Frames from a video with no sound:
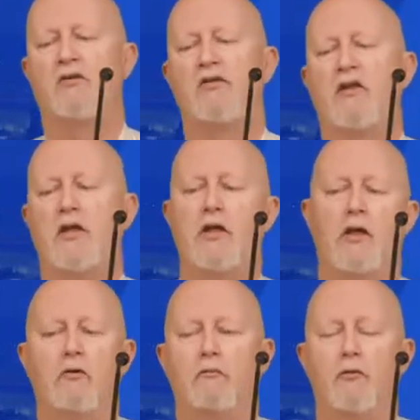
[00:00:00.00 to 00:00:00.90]
the
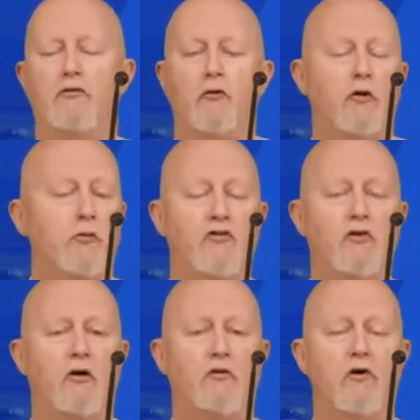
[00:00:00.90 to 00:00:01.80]
performance
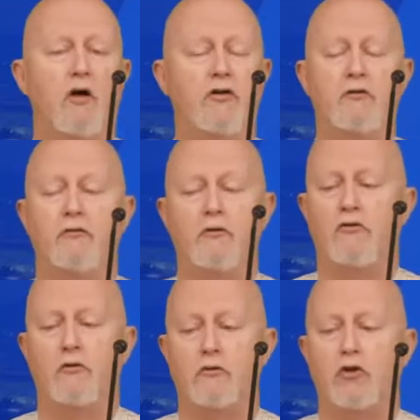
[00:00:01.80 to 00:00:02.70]
of our different
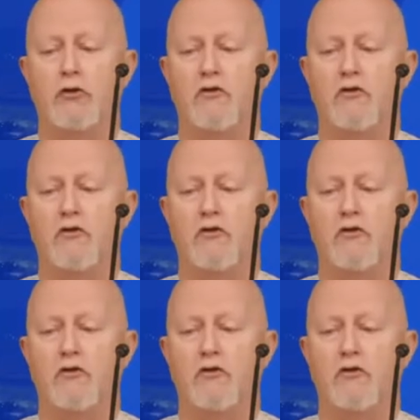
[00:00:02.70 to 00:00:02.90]
solutions.